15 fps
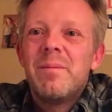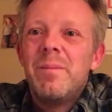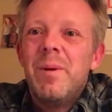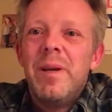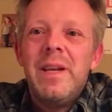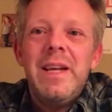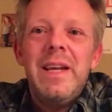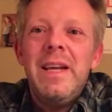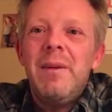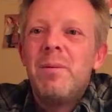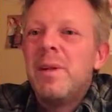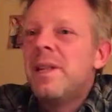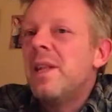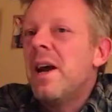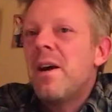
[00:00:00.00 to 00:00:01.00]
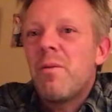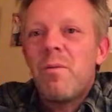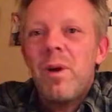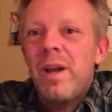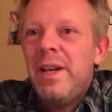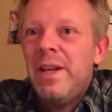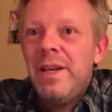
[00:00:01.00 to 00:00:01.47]
but he was not
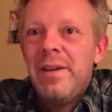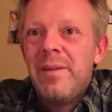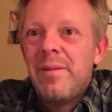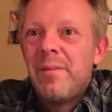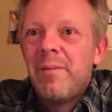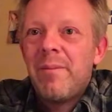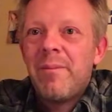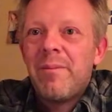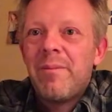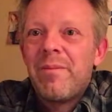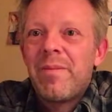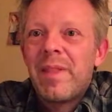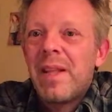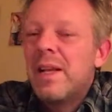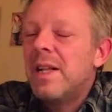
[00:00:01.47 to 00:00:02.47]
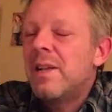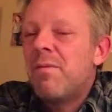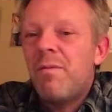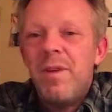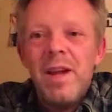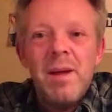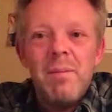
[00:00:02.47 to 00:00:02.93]
ready. His
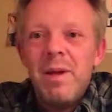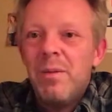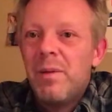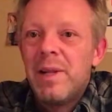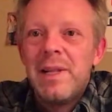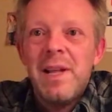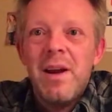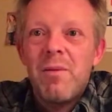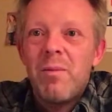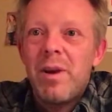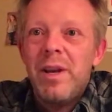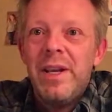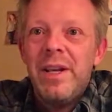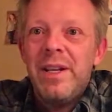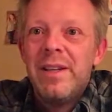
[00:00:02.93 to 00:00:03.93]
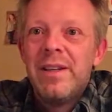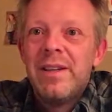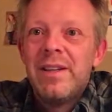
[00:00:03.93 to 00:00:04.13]
family was not ready